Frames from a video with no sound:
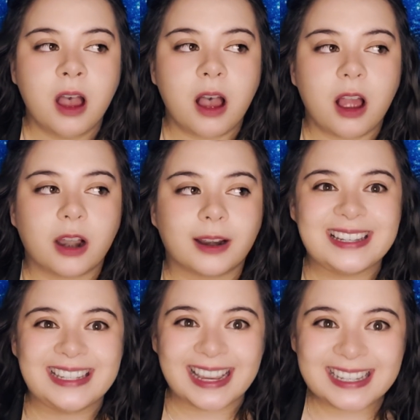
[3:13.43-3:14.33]
are
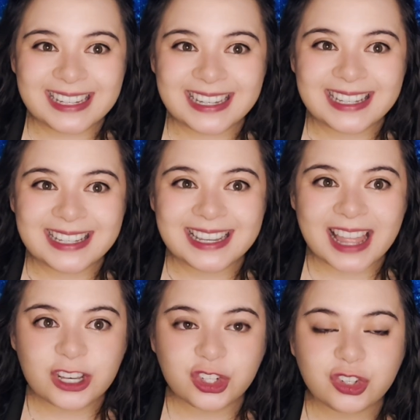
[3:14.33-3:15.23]
addicted to
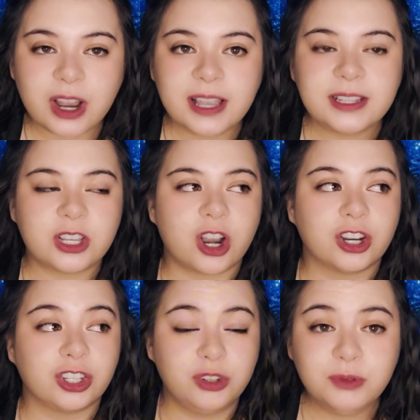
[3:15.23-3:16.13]
that stress,
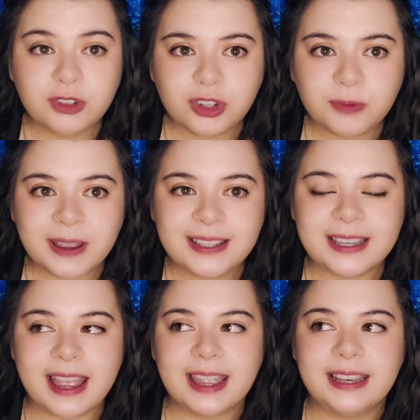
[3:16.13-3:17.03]
are used to it,
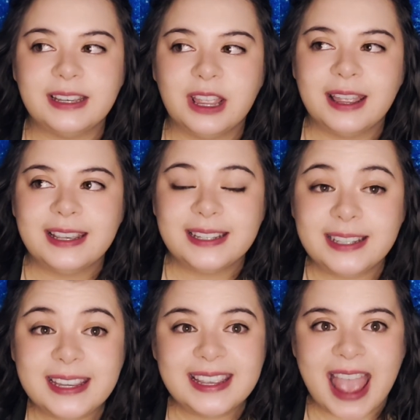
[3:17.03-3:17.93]
and
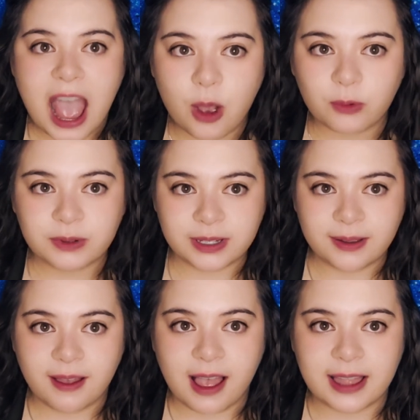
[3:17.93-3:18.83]
seek it out
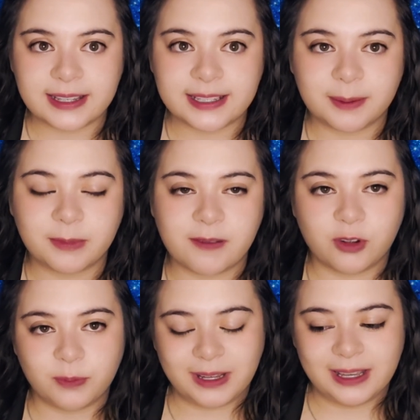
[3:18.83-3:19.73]
on some
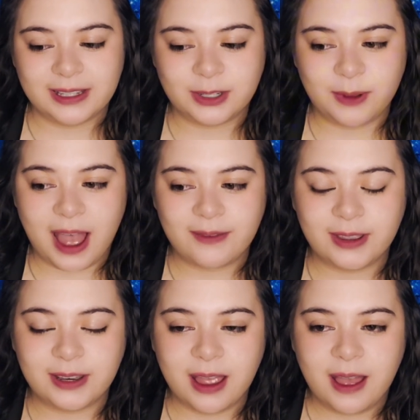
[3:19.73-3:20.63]
level because you
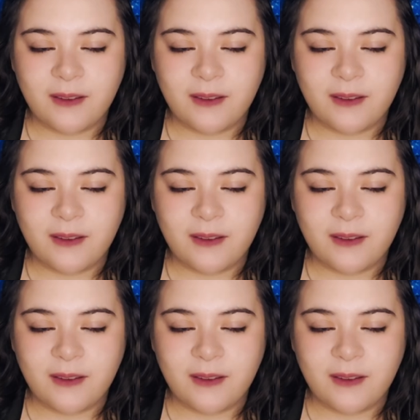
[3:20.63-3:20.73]
haven't